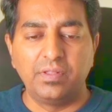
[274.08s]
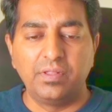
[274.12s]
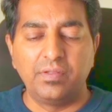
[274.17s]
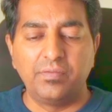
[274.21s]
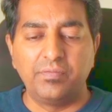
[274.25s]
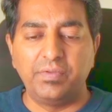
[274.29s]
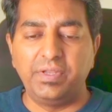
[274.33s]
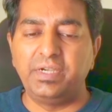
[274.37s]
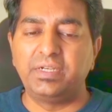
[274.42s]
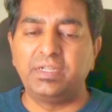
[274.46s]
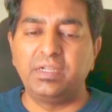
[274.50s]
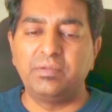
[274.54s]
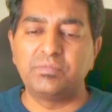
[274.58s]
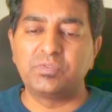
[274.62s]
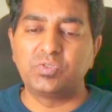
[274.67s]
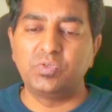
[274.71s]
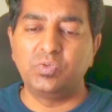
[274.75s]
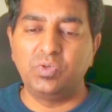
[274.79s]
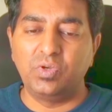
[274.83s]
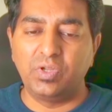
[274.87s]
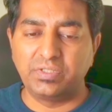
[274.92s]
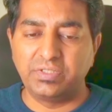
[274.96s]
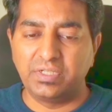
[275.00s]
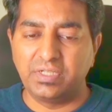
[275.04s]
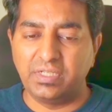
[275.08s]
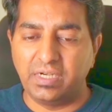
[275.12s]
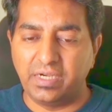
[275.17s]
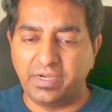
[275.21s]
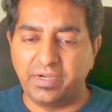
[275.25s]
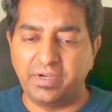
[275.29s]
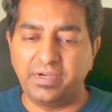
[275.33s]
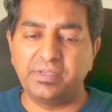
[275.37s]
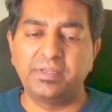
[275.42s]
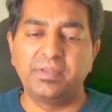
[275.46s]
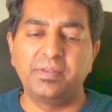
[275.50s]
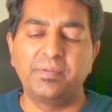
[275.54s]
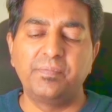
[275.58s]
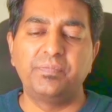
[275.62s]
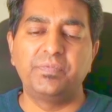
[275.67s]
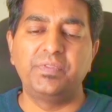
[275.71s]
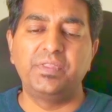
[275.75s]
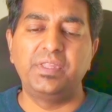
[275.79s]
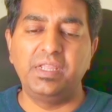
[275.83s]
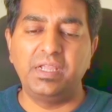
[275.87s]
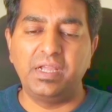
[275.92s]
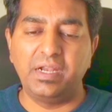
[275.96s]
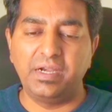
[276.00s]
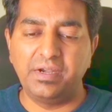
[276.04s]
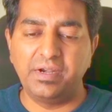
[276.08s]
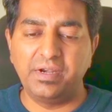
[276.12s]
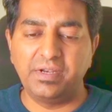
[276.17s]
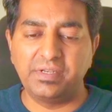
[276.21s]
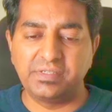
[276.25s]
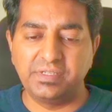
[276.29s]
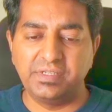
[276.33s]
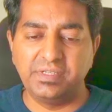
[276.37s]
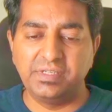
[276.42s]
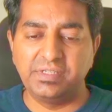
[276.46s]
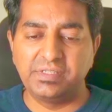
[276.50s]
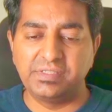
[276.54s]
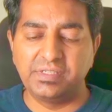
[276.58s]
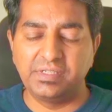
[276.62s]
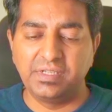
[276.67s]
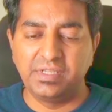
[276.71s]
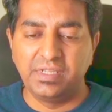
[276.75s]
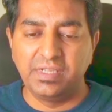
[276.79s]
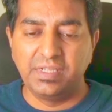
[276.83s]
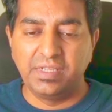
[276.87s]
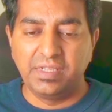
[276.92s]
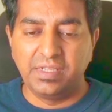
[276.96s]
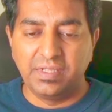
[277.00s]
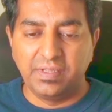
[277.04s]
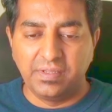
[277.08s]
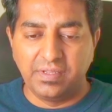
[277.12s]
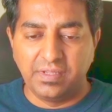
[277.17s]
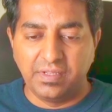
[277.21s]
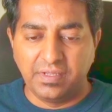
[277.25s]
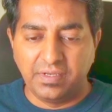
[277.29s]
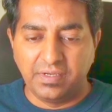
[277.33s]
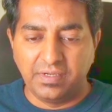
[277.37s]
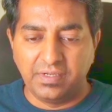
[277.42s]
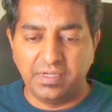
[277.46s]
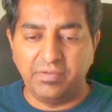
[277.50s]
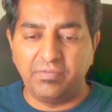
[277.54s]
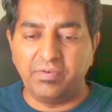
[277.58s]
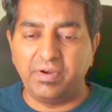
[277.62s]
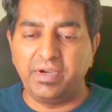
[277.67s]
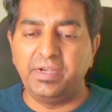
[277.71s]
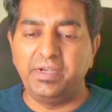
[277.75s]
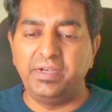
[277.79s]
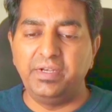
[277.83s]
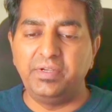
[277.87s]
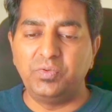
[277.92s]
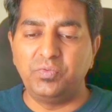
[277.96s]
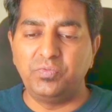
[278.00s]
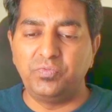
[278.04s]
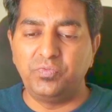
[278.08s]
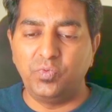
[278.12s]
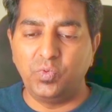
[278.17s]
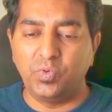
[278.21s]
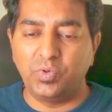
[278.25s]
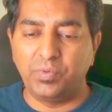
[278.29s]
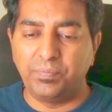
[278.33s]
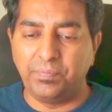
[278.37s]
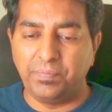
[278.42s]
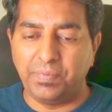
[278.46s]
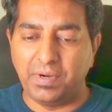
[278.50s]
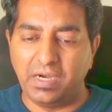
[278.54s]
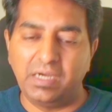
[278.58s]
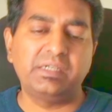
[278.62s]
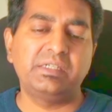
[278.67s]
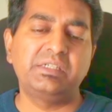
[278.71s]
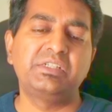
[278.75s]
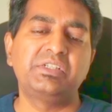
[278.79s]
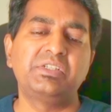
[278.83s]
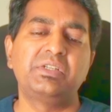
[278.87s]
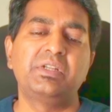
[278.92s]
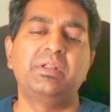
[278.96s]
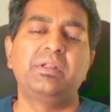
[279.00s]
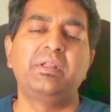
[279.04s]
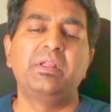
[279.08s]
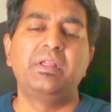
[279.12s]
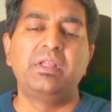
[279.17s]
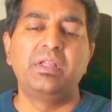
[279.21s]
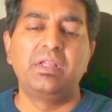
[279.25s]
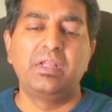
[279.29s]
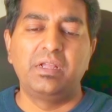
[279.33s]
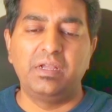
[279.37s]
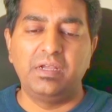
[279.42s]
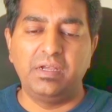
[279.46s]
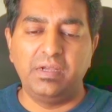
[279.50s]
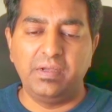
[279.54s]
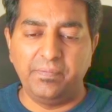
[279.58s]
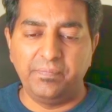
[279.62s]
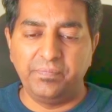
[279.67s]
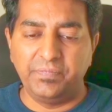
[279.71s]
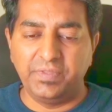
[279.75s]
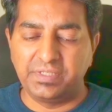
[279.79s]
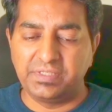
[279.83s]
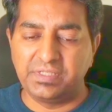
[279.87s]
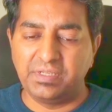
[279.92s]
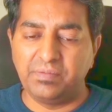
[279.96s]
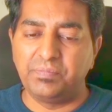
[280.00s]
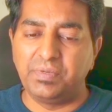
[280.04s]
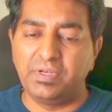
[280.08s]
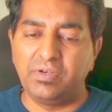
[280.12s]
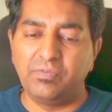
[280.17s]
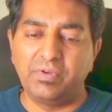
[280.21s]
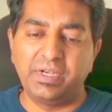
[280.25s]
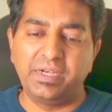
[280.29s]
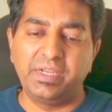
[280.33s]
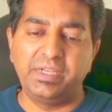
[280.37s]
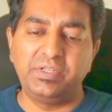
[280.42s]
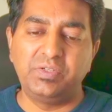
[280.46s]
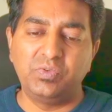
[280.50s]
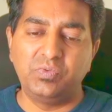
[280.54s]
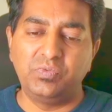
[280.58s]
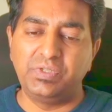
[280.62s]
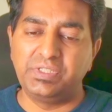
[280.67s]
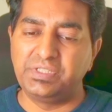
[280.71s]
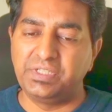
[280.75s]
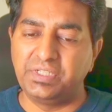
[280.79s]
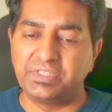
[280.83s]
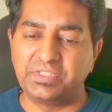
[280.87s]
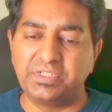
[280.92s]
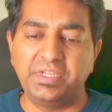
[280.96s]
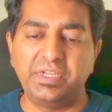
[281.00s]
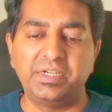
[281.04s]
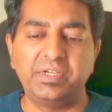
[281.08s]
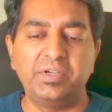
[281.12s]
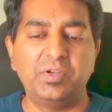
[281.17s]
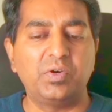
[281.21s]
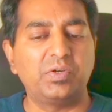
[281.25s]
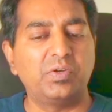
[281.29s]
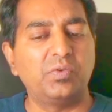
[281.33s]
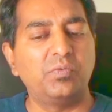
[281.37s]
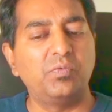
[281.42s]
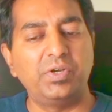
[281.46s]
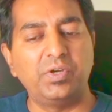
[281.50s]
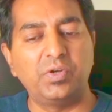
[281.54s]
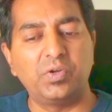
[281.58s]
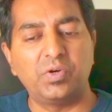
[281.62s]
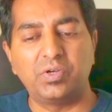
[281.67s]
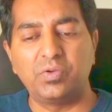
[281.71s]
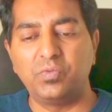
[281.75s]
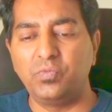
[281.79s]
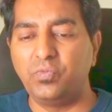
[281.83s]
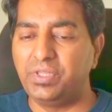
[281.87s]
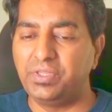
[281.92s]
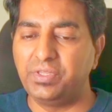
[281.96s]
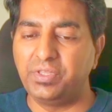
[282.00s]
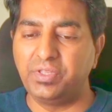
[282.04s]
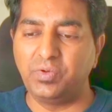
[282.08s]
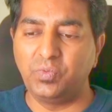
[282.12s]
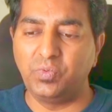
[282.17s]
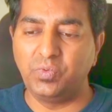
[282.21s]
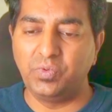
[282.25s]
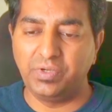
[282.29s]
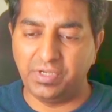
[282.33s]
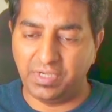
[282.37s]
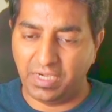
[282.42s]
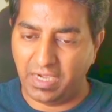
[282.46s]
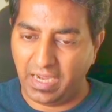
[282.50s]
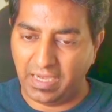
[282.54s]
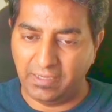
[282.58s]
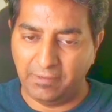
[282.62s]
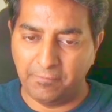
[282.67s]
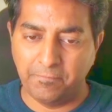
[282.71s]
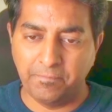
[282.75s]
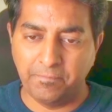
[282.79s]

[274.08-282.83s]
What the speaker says: When it comes to logical address, the address is divided into 4 parts. Example 192.168.1.109.